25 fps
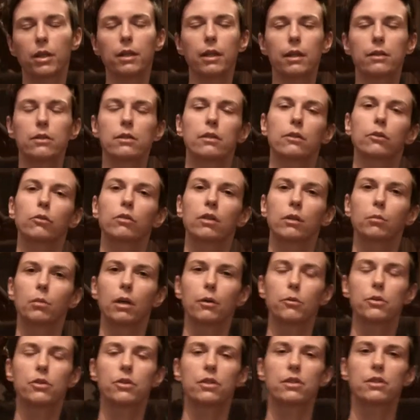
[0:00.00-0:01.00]
Let's talk
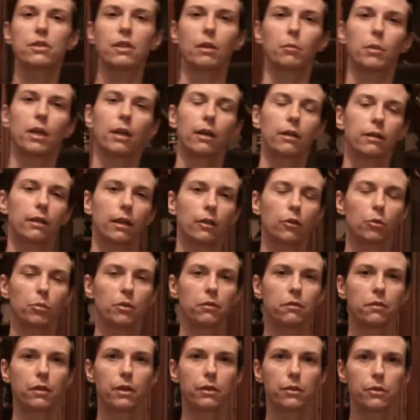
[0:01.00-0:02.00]
about systemic anatomy
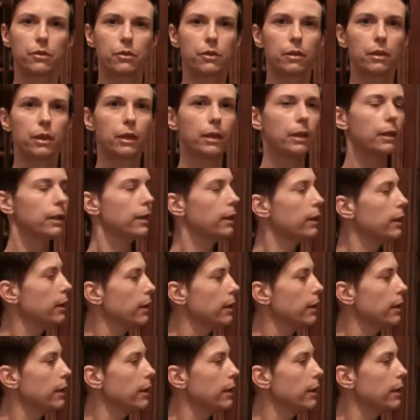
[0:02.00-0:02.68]
first. Uh,